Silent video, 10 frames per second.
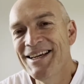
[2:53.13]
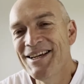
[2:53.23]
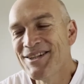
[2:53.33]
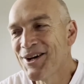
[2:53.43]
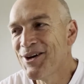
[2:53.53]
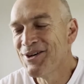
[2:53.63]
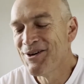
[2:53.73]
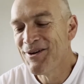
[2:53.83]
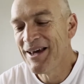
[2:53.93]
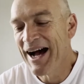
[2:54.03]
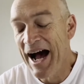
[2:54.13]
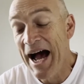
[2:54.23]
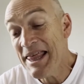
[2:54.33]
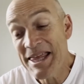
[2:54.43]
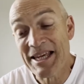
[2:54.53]
So
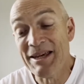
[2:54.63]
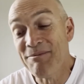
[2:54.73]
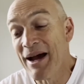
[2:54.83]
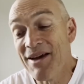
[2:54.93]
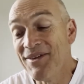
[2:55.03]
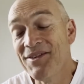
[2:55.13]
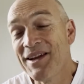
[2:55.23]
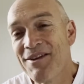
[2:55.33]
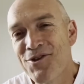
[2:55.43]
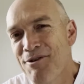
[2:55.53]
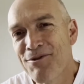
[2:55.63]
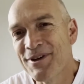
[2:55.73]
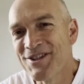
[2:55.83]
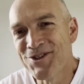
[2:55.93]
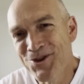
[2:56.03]
I think he may have even had
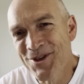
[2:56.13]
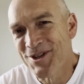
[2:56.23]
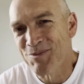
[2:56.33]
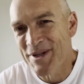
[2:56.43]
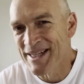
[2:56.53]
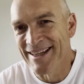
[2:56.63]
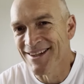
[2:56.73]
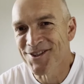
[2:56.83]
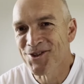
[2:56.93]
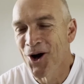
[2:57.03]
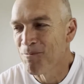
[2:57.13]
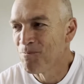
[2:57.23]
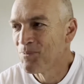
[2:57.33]
reference to this particular psalm.